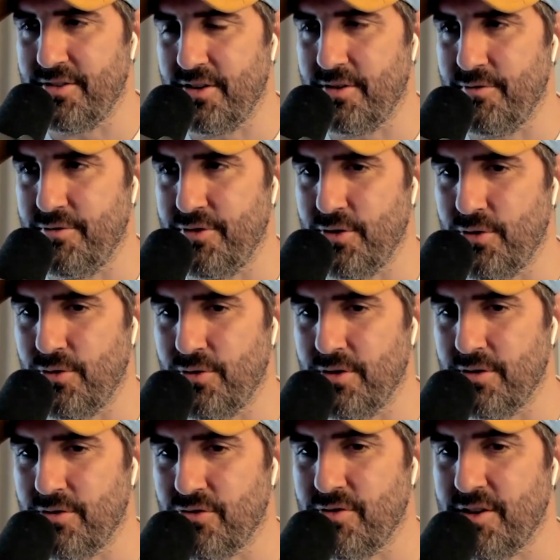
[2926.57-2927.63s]
food
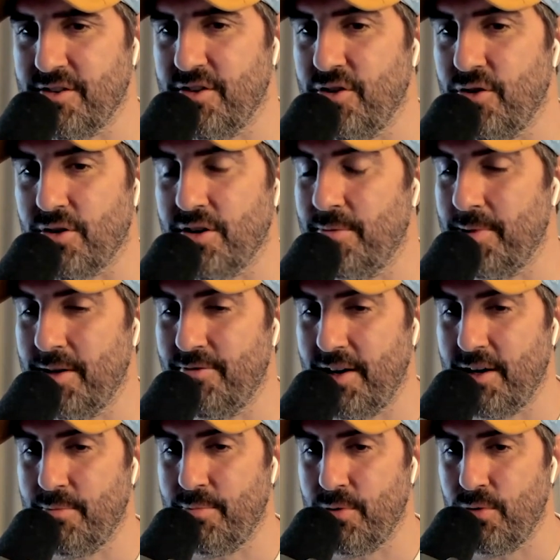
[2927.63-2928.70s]
and drinks are not going to be
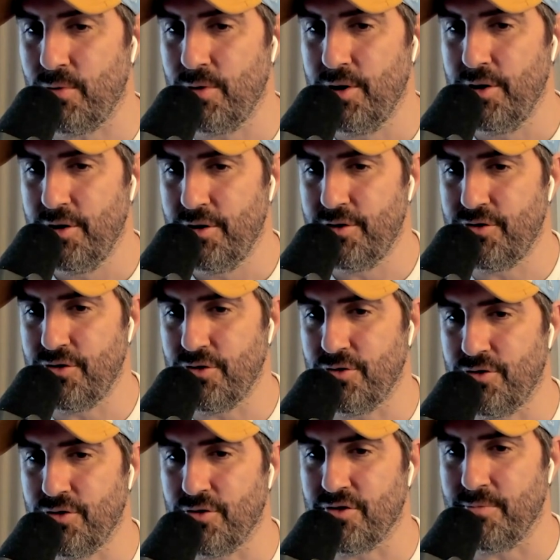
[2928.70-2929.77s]
available due
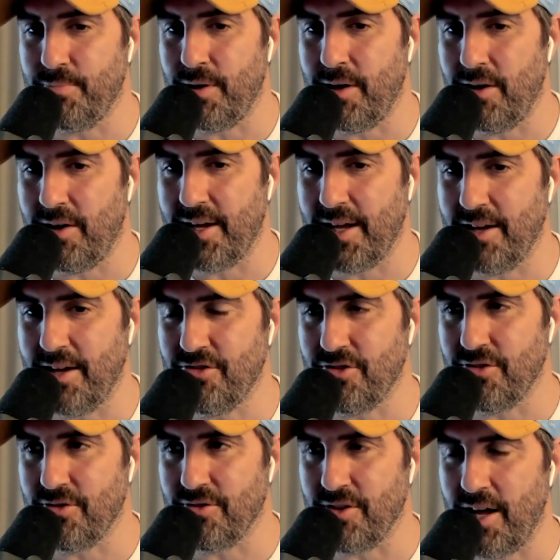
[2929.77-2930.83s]
to supply
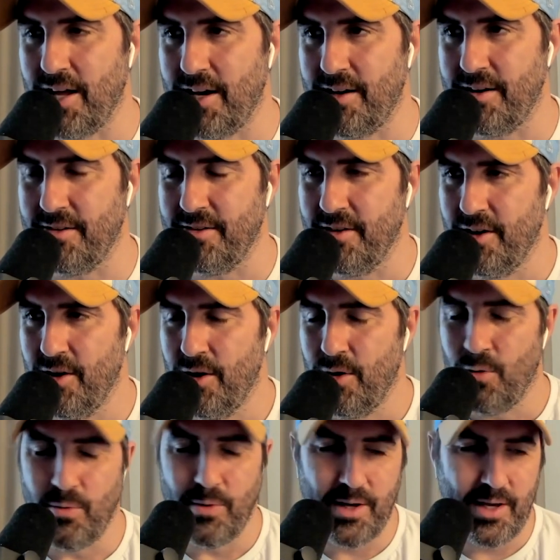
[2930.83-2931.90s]
issues, and
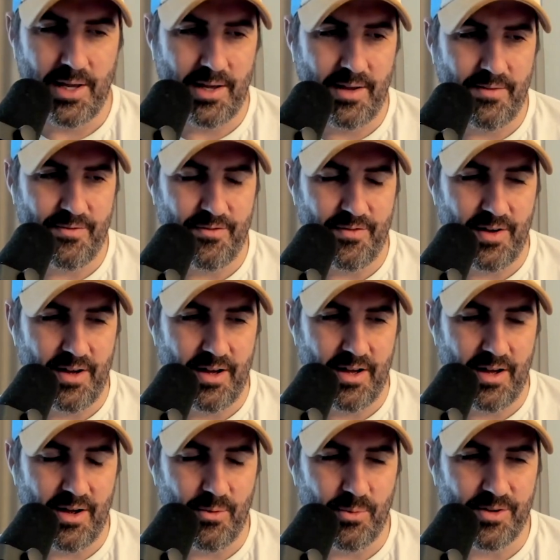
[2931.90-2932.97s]
we
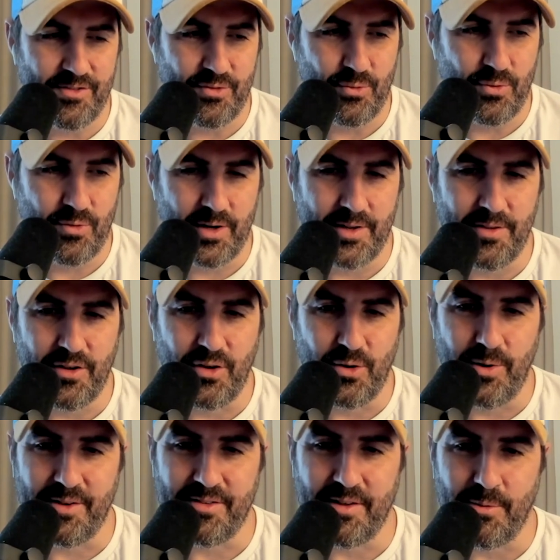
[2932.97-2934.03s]
saw in the
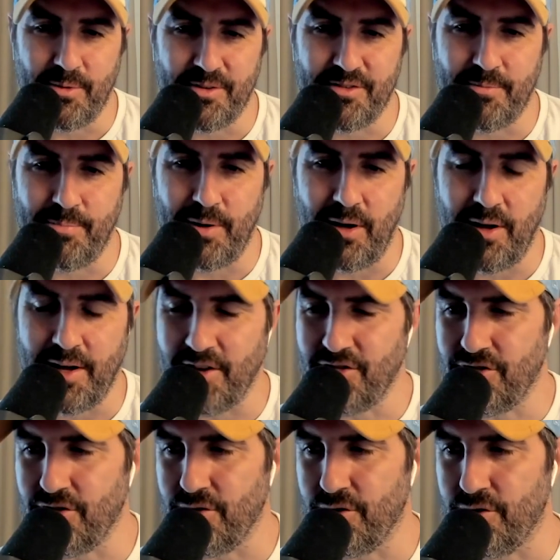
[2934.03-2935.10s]
US there were supply
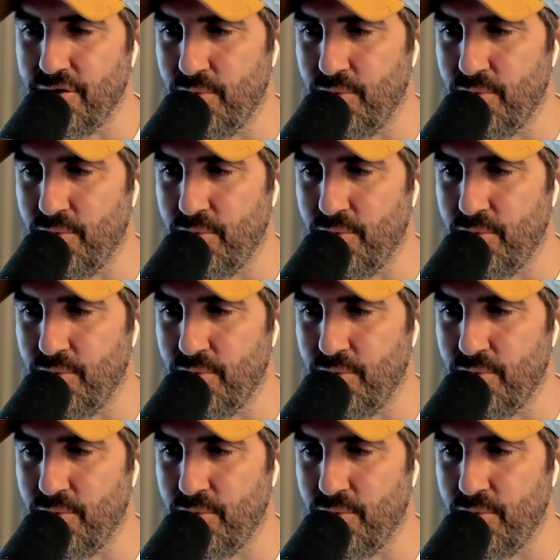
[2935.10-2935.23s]
issues